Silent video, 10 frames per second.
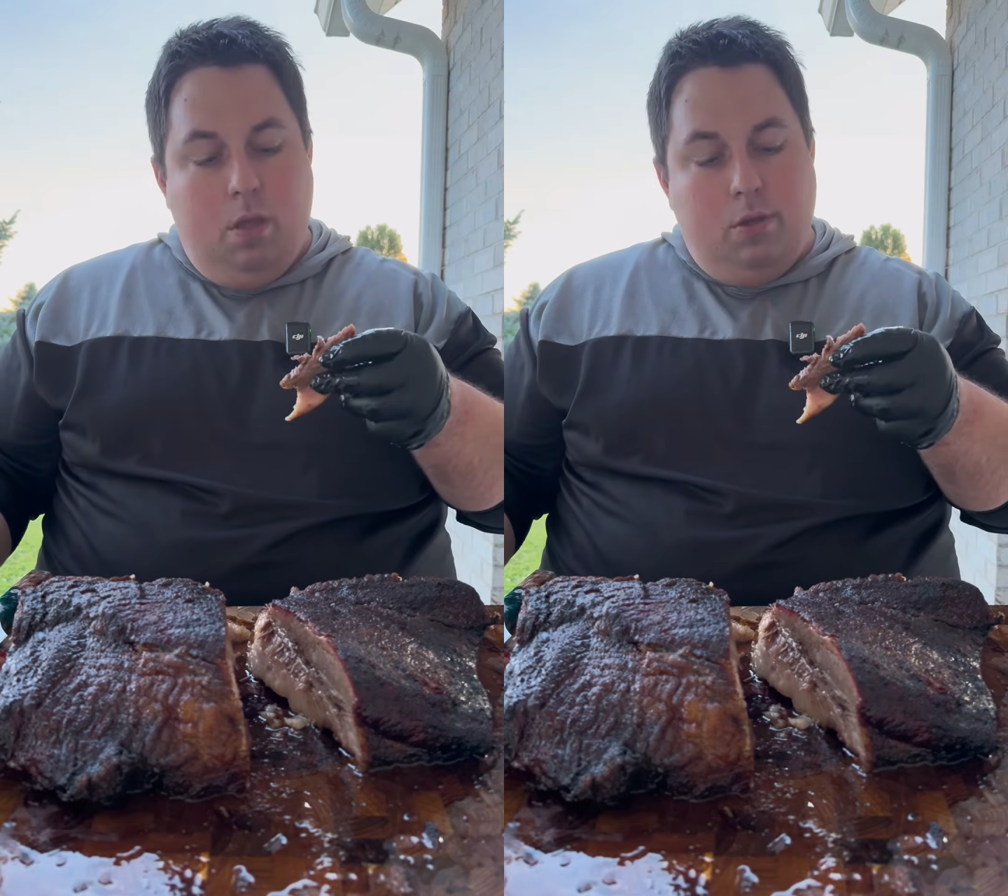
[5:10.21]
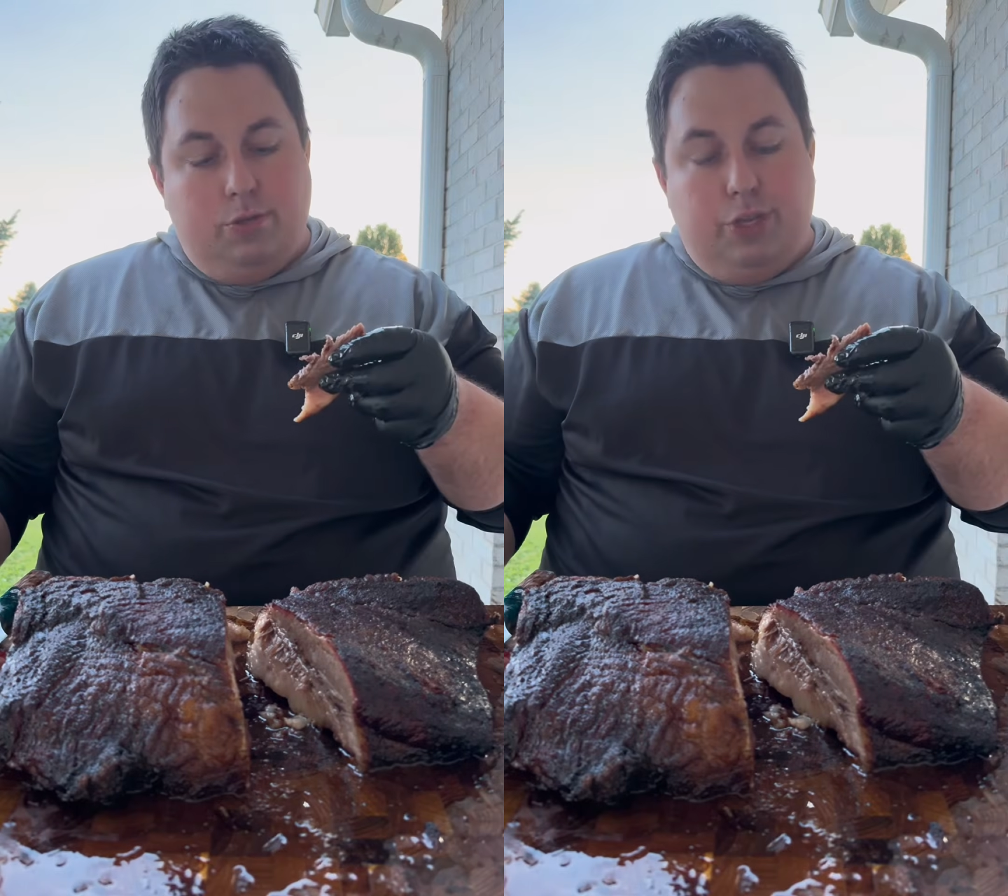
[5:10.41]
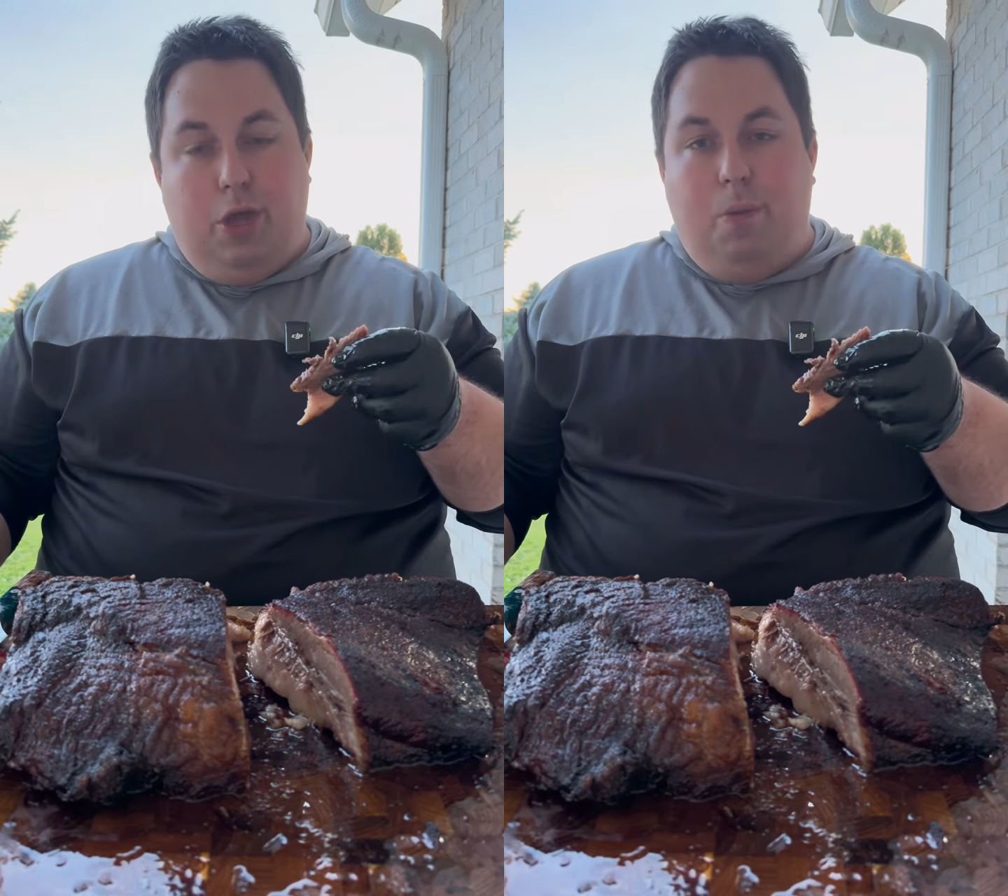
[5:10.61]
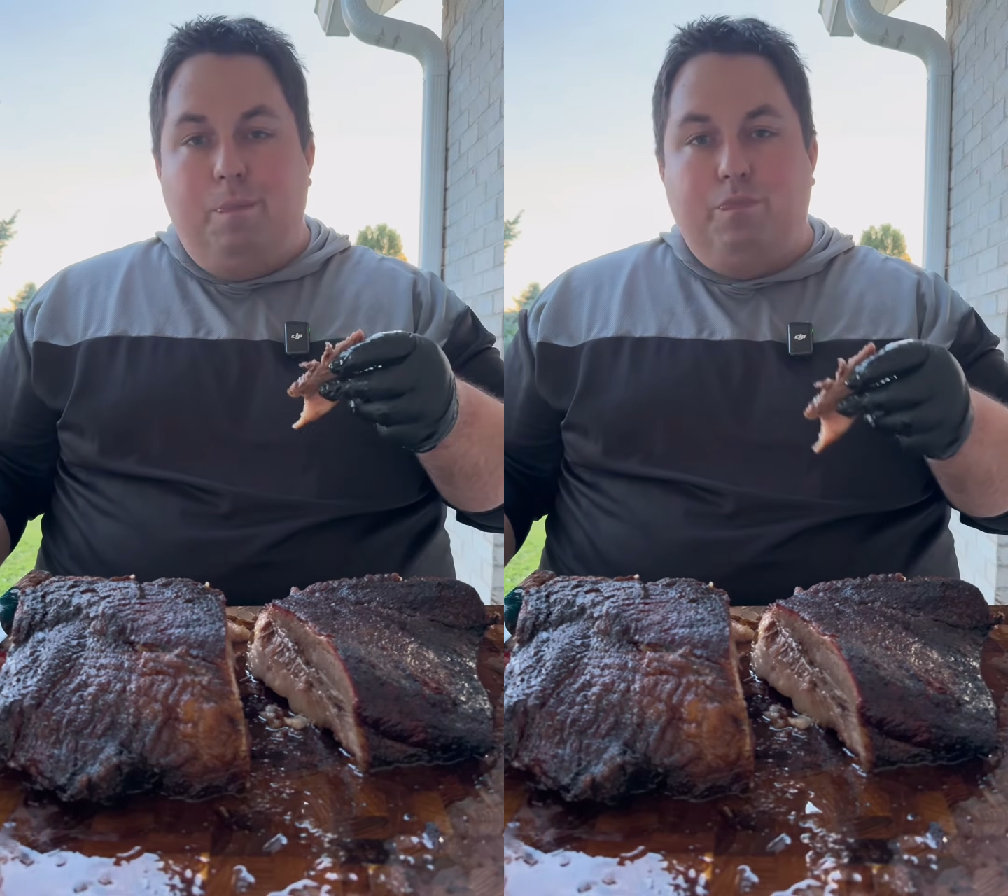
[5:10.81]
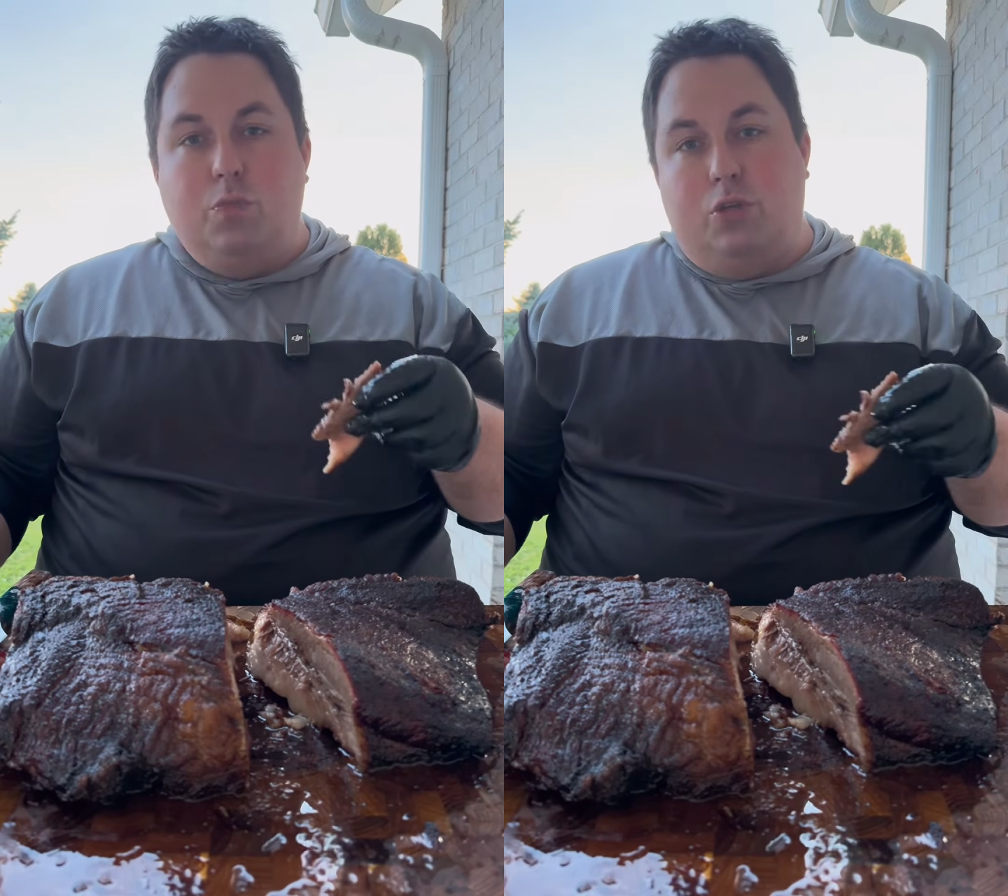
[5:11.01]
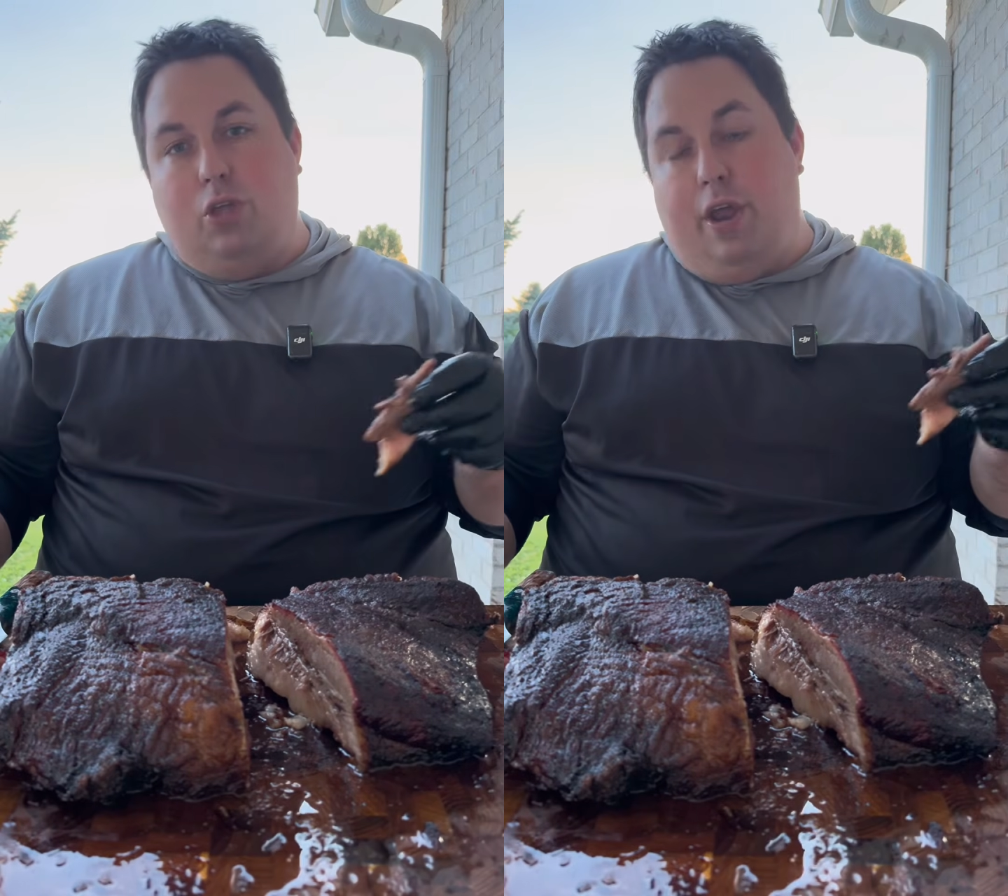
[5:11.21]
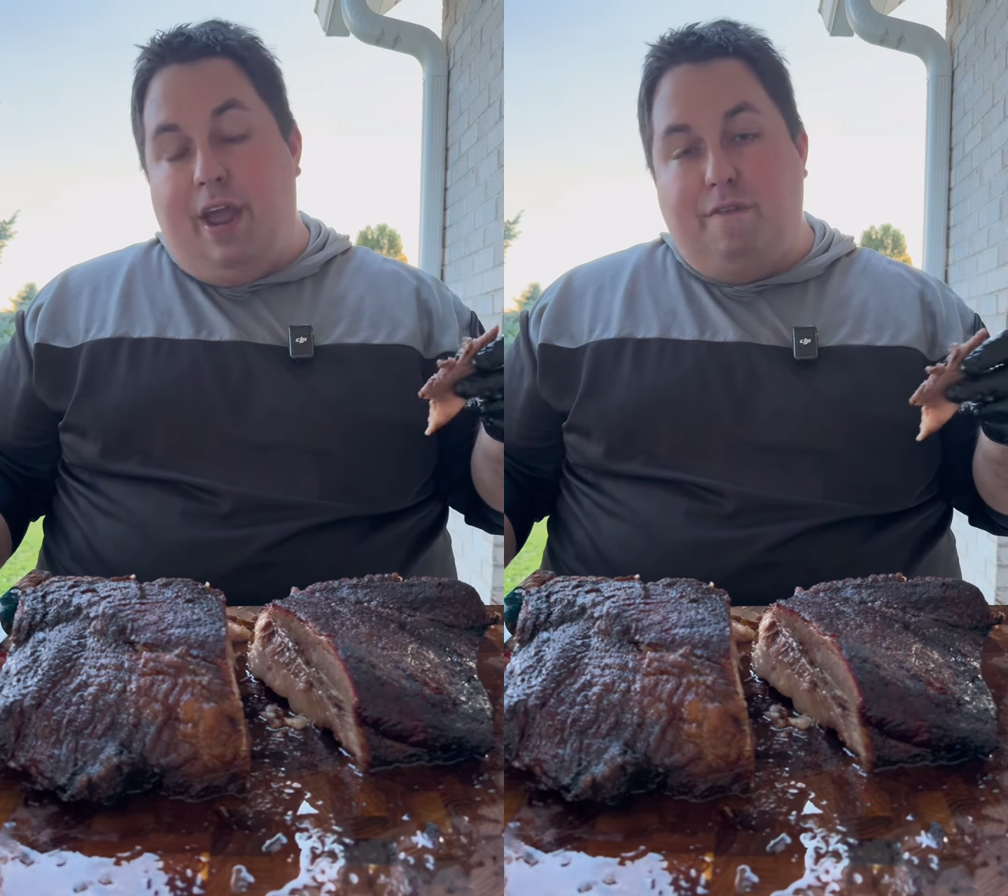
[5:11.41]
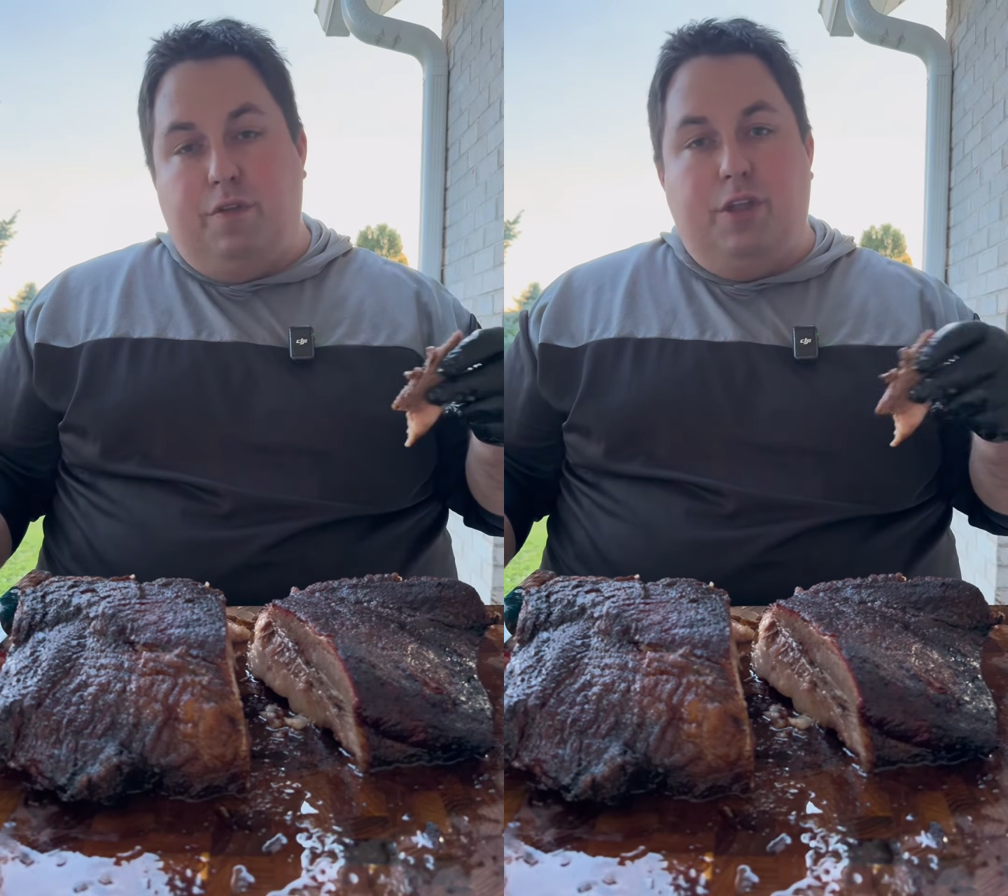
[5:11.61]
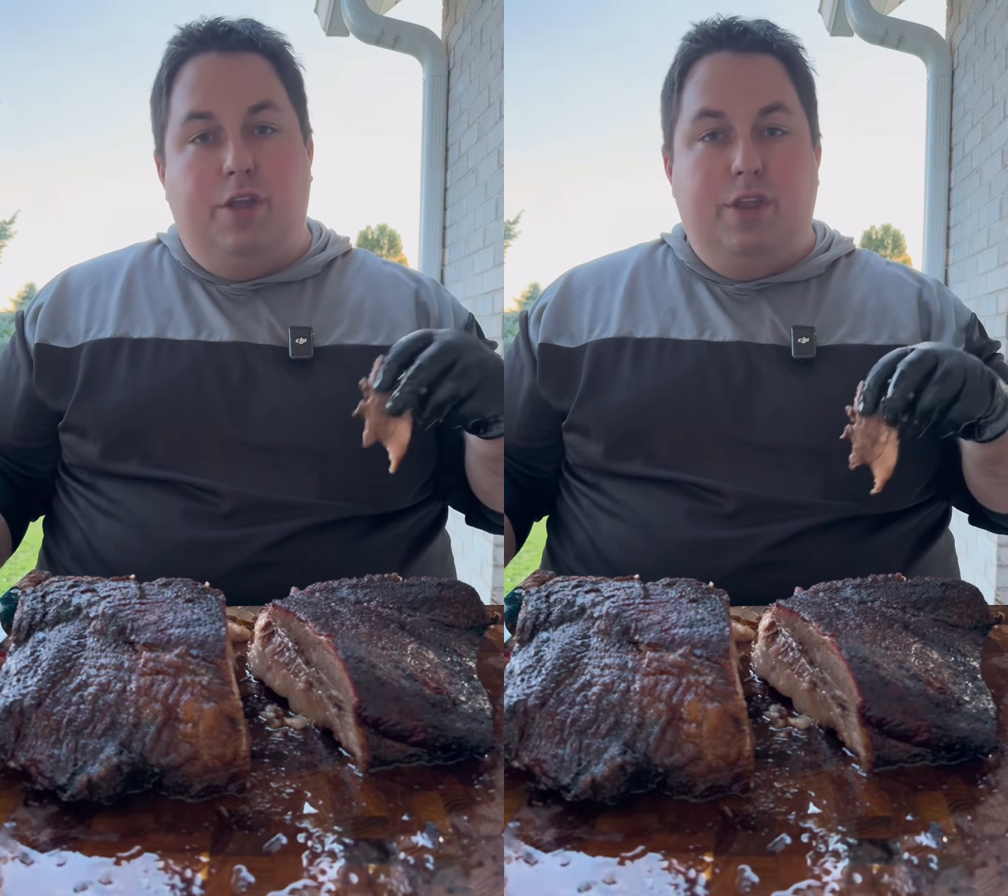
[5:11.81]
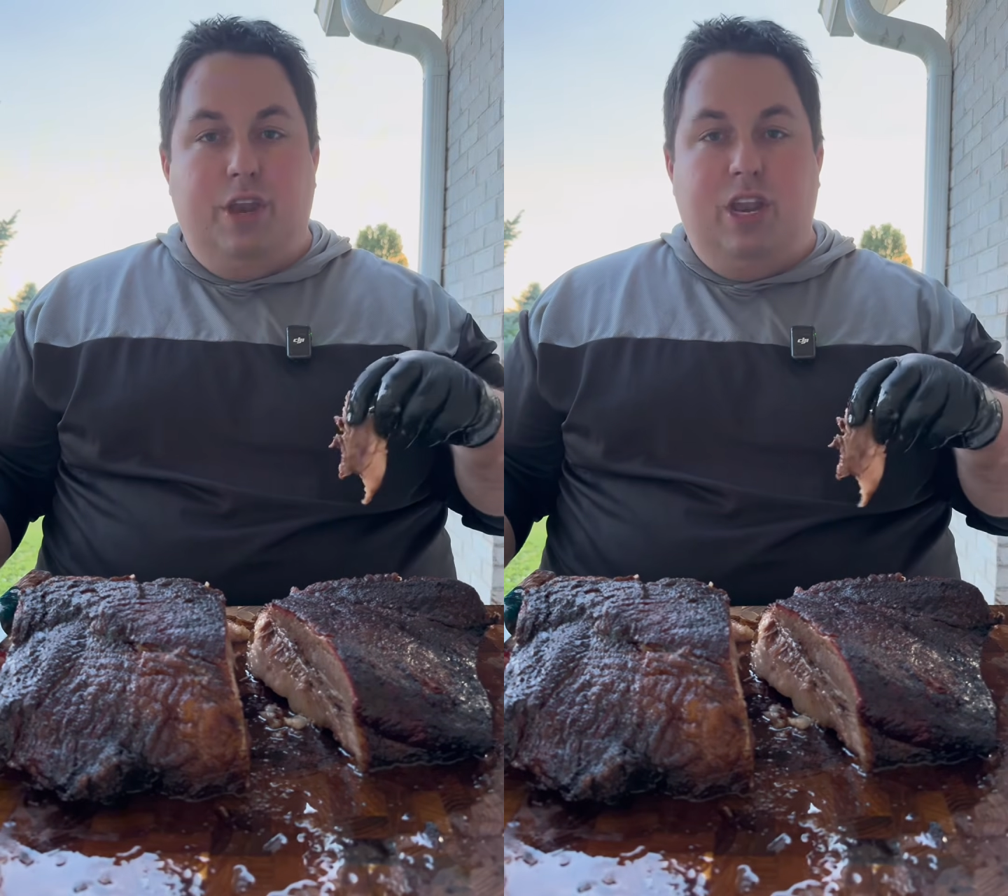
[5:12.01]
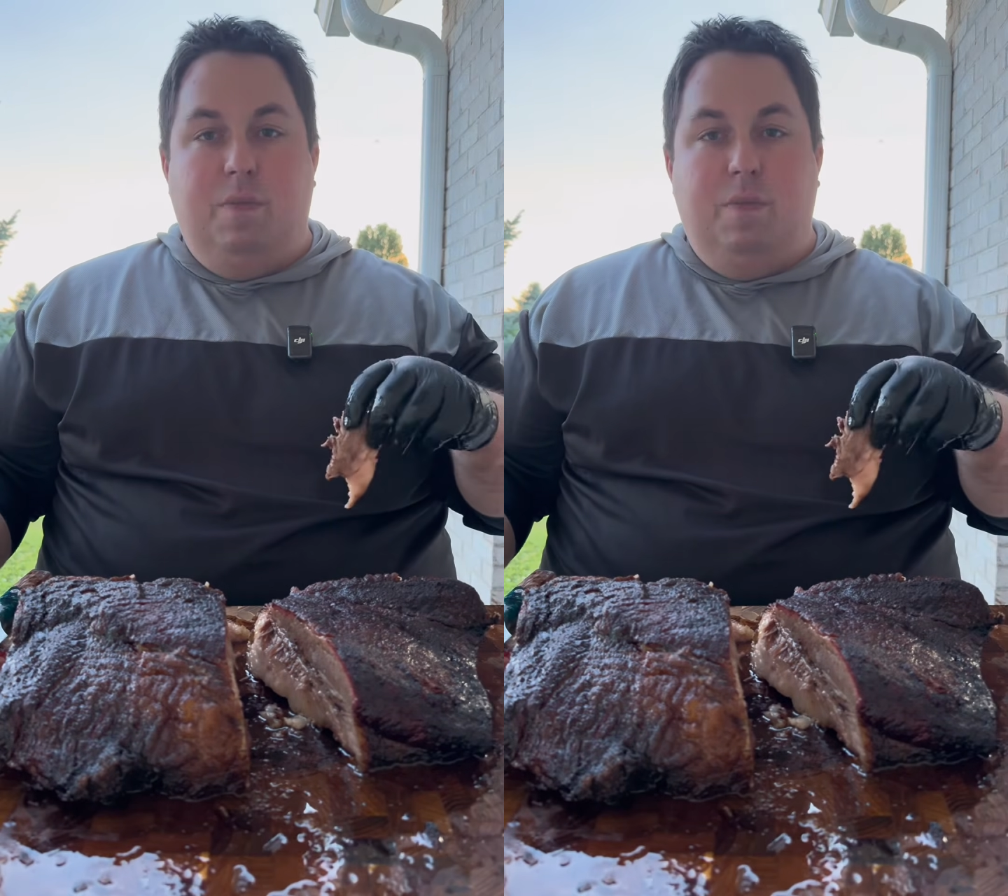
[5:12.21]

Still, there's a lot of effort there that didn't need to